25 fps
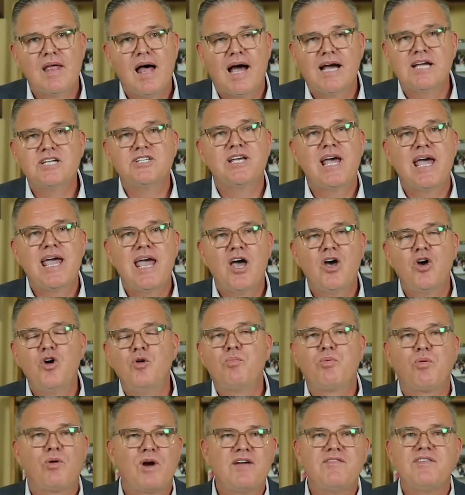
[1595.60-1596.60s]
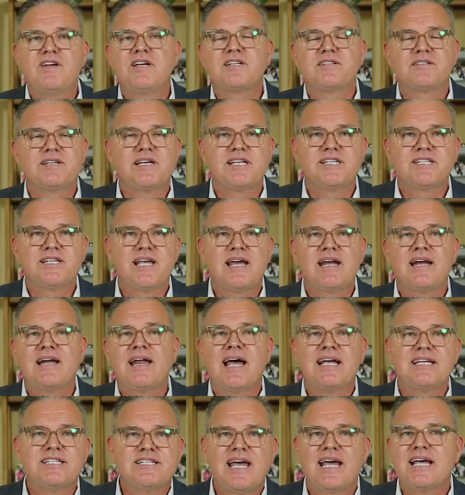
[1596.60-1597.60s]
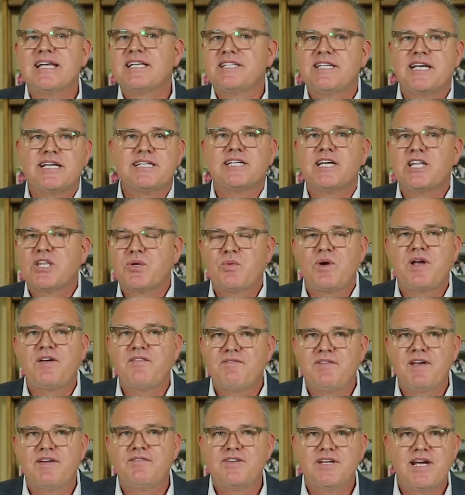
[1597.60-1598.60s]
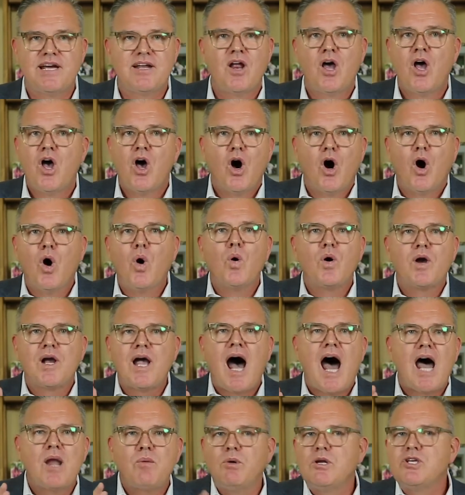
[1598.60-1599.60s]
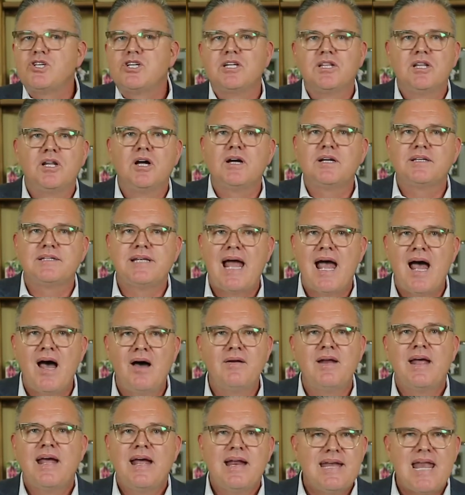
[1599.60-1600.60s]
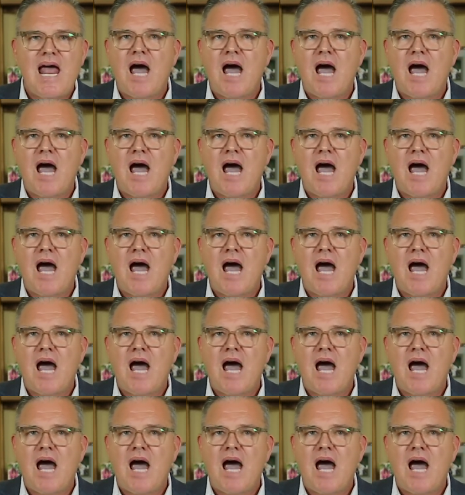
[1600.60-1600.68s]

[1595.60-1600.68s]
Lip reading: Isaiah, who previously said in Isaiah 63, 15, "Oh God, would you look down?"